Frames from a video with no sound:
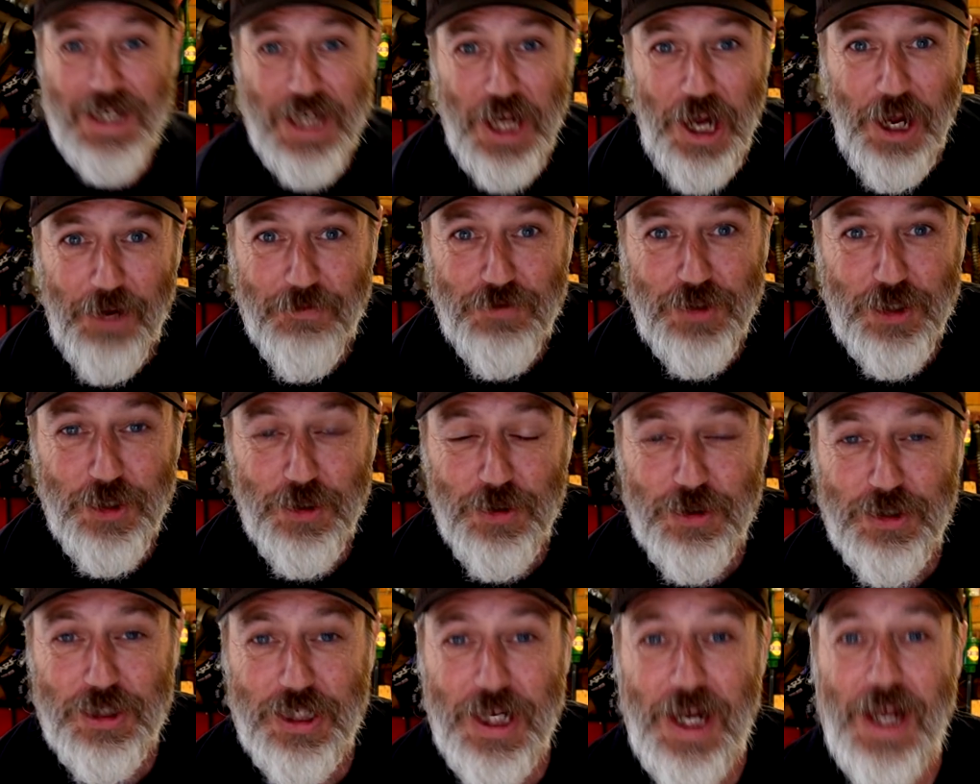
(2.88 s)
Cave
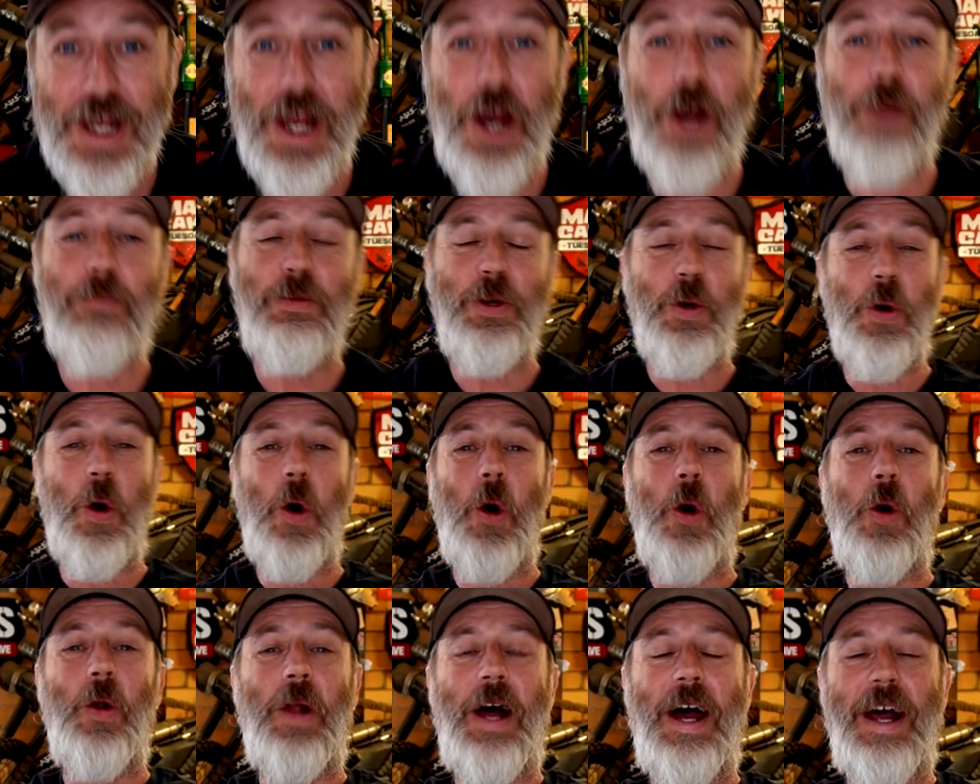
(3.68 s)
Tuesday. Hope you
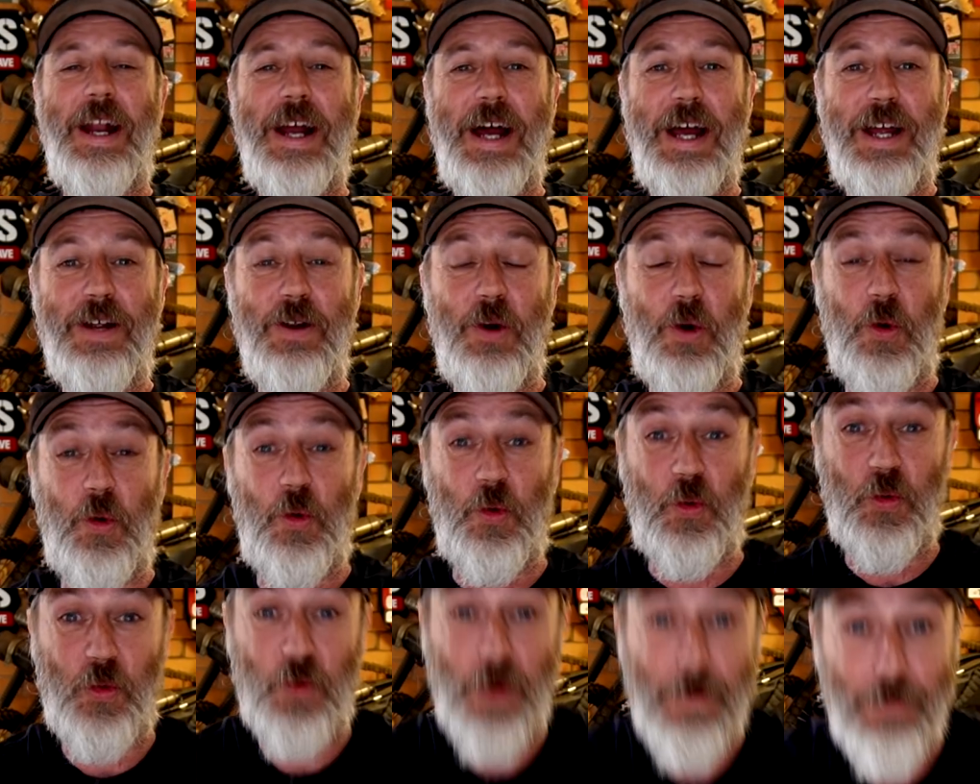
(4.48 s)
all had a
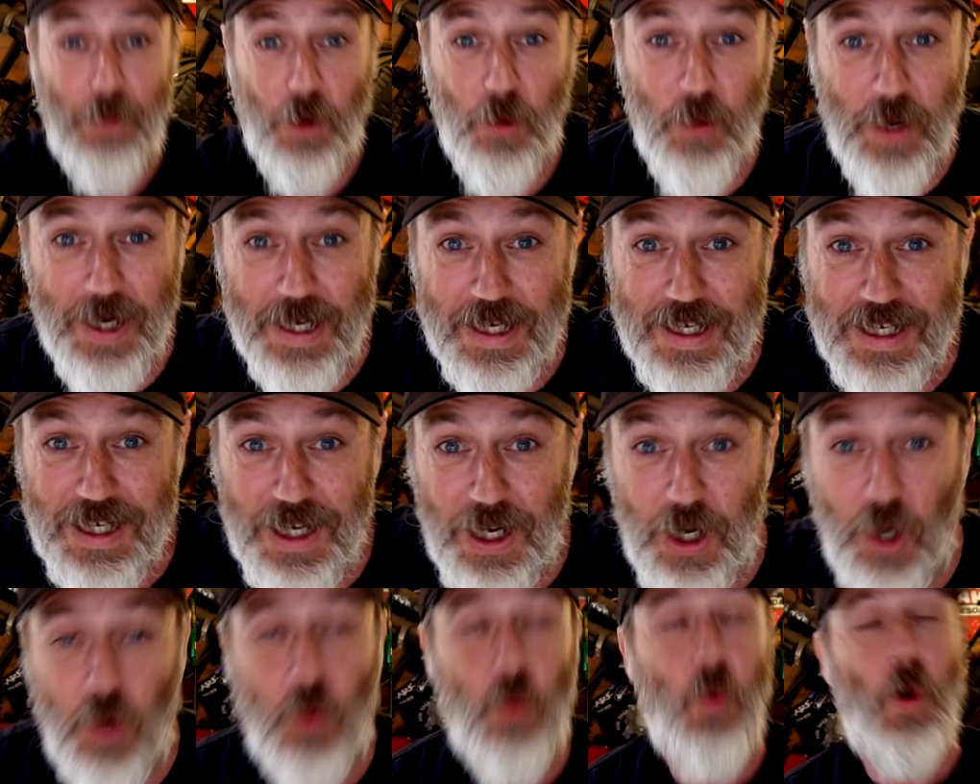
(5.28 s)
ripper week.
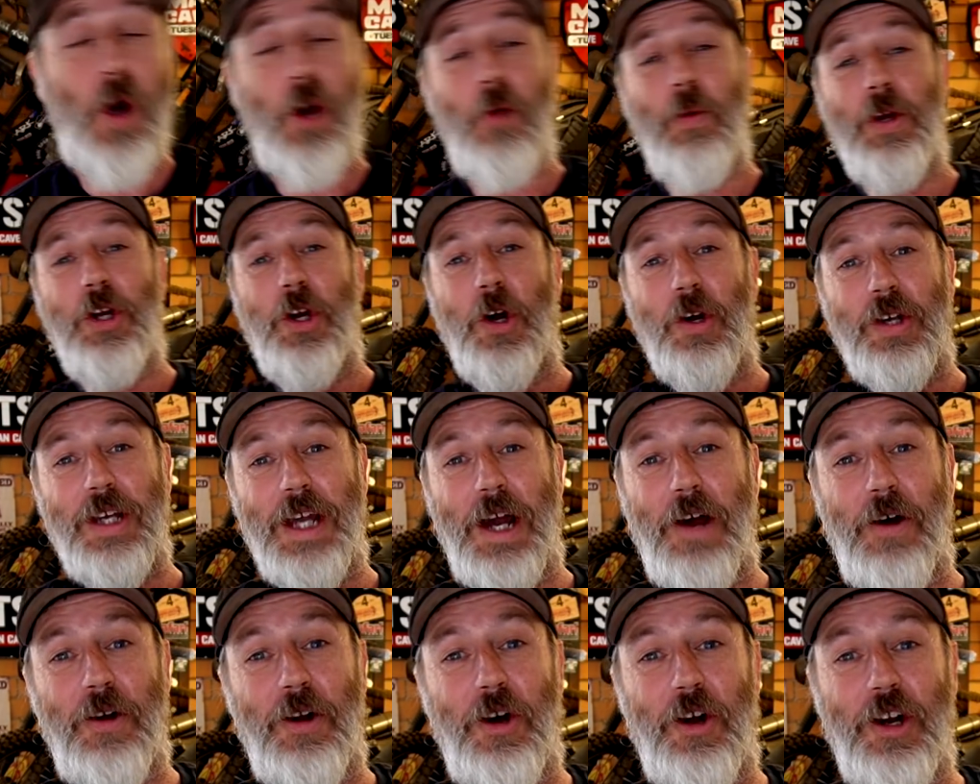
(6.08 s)
What do we got
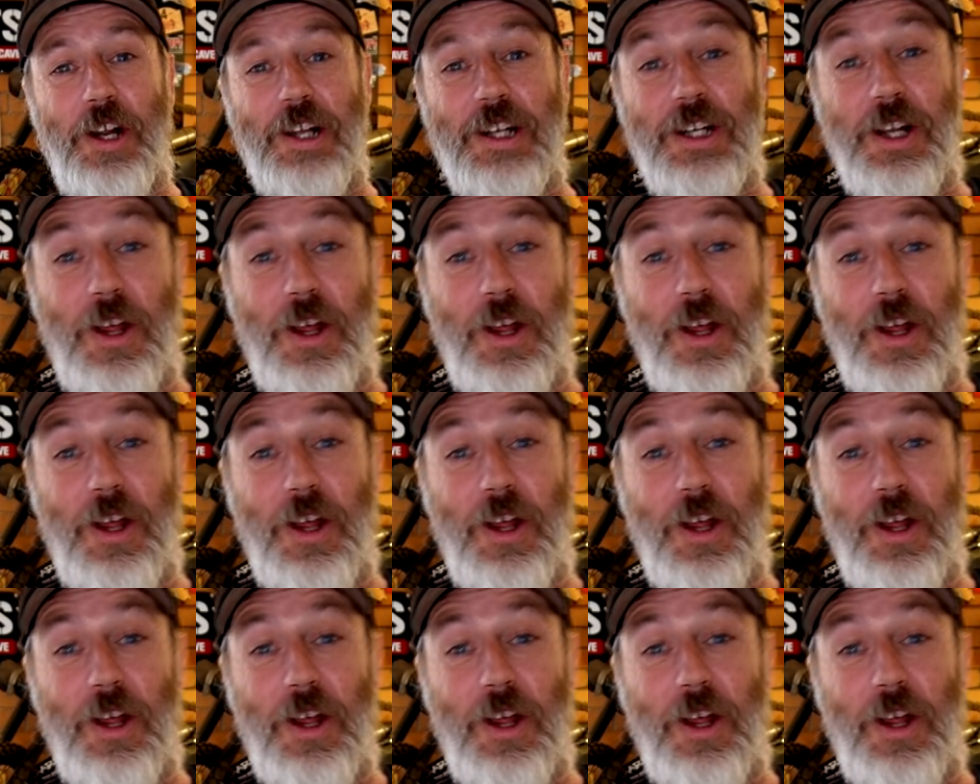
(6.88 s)
going on in